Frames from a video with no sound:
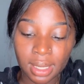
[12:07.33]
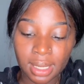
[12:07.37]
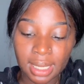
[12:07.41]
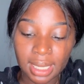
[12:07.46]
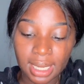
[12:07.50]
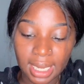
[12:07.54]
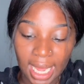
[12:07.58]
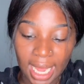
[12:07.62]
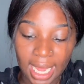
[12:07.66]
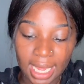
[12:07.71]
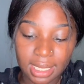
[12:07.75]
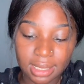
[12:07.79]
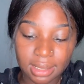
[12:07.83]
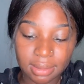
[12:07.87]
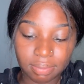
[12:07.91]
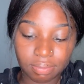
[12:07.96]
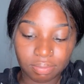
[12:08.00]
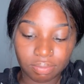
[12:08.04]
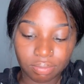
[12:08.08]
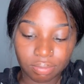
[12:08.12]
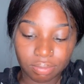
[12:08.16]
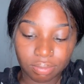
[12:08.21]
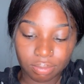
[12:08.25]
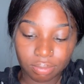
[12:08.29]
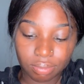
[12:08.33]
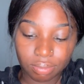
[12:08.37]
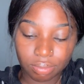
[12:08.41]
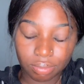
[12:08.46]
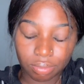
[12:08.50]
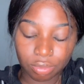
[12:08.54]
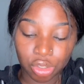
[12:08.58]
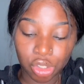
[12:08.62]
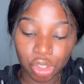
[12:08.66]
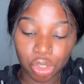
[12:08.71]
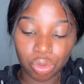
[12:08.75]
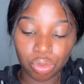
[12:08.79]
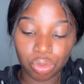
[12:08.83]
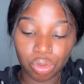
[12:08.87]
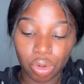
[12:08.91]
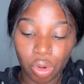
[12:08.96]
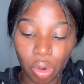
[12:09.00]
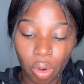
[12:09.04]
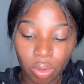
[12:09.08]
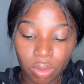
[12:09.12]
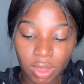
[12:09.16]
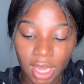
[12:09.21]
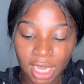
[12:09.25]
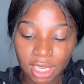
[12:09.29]
like, you
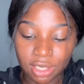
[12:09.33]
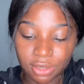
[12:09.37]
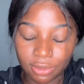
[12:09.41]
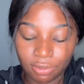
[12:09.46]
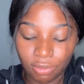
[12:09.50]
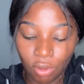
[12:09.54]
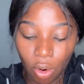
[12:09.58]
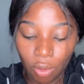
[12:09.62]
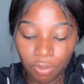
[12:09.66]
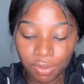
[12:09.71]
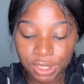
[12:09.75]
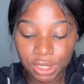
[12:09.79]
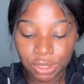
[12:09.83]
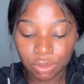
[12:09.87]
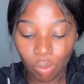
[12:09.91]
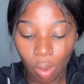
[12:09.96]
know that you've always